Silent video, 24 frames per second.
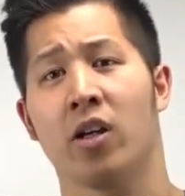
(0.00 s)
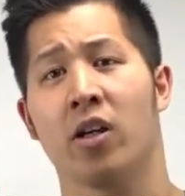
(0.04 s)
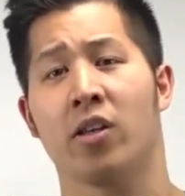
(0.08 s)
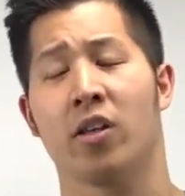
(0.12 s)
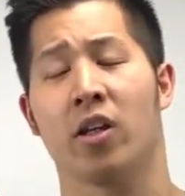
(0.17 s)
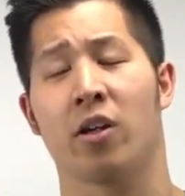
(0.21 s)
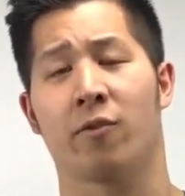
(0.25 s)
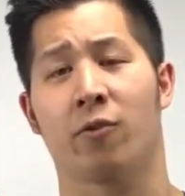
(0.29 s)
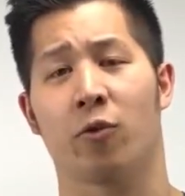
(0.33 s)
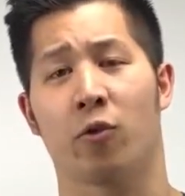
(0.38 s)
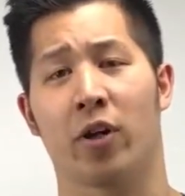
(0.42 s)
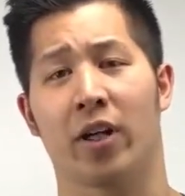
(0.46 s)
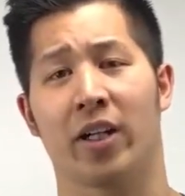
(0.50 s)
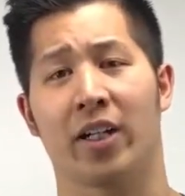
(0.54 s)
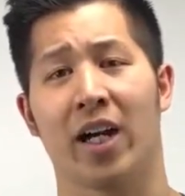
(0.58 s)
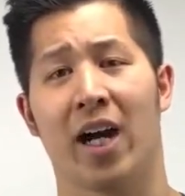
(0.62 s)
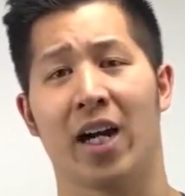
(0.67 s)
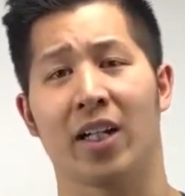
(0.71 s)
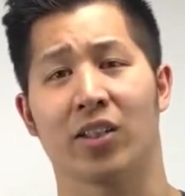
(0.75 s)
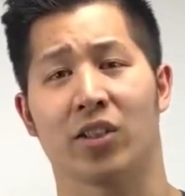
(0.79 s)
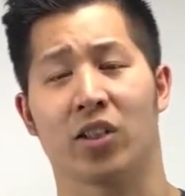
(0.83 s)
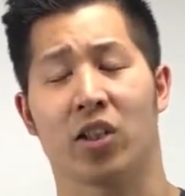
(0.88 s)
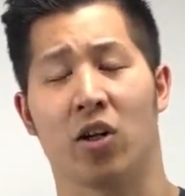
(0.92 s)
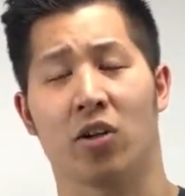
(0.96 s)
Therefore, it
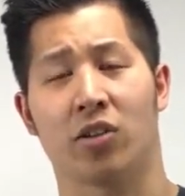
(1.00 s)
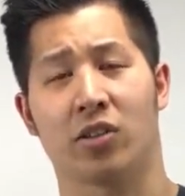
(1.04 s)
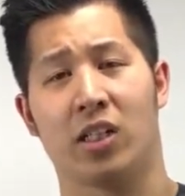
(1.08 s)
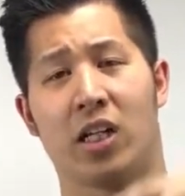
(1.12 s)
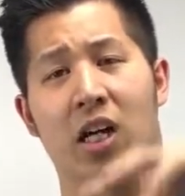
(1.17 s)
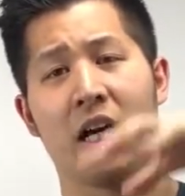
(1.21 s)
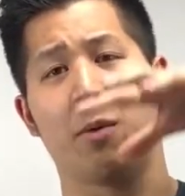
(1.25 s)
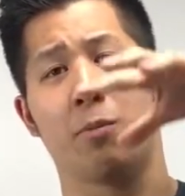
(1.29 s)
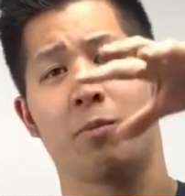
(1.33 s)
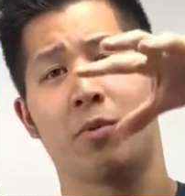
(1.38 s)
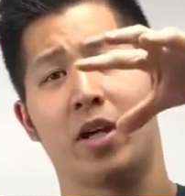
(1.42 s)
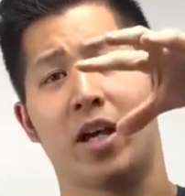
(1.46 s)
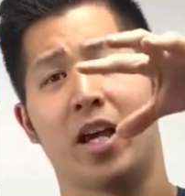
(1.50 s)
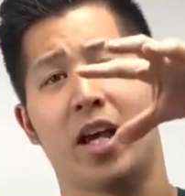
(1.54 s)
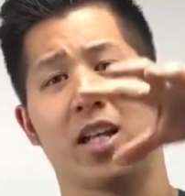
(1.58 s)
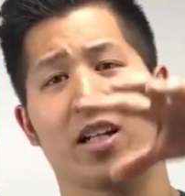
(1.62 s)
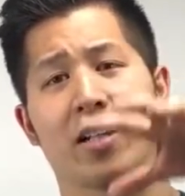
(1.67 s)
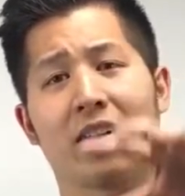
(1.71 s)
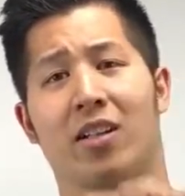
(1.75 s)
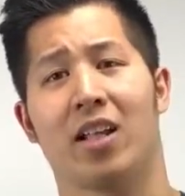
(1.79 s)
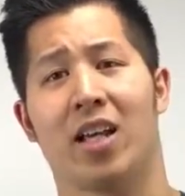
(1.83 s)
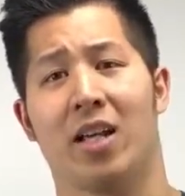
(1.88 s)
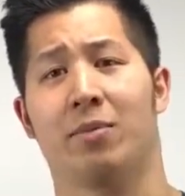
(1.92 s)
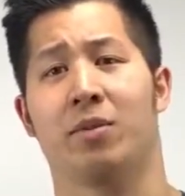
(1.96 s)
guides the cards up and
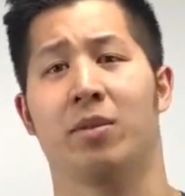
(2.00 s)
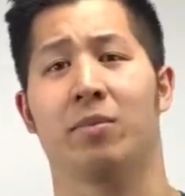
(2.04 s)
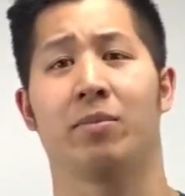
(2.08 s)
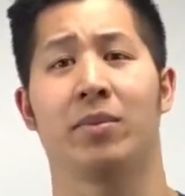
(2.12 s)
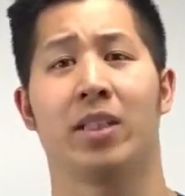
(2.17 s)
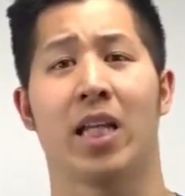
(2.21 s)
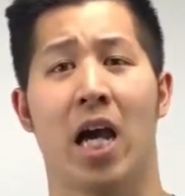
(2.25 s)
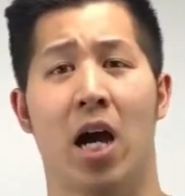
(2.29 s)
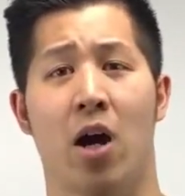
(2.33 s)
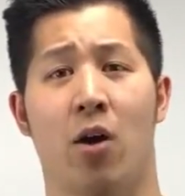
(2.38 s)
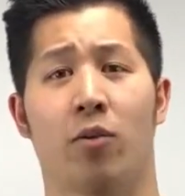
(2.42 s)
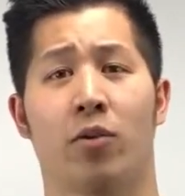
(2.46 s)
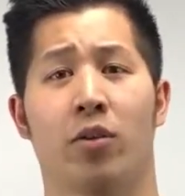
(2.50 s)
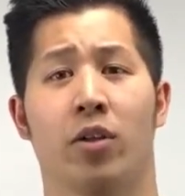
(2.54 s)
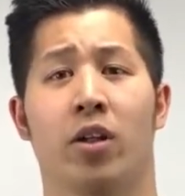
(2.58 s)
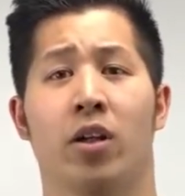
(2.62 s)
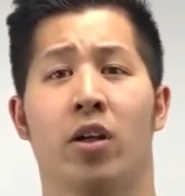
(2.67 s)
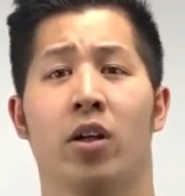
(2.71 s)
clamps them down.